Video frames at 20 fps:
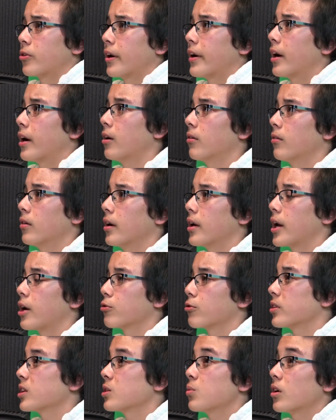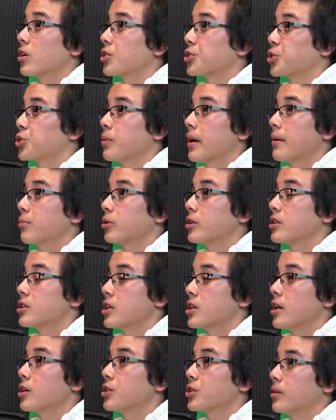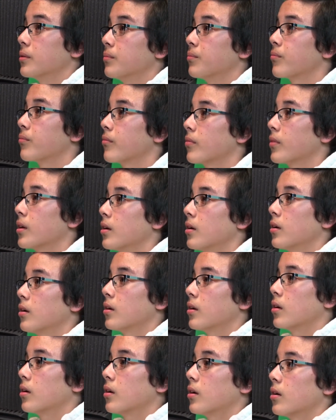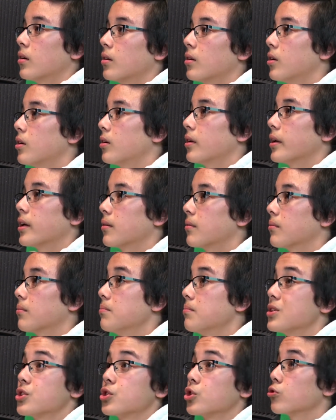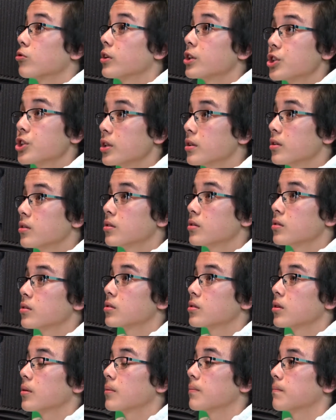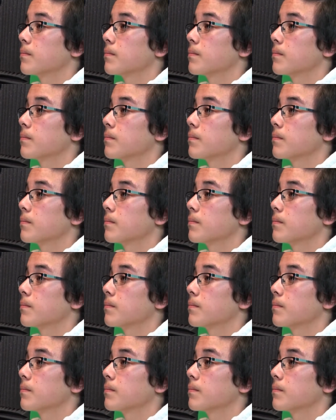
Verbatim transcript: right now, and I really want to show my appreciation. You know, like Mr. Richens,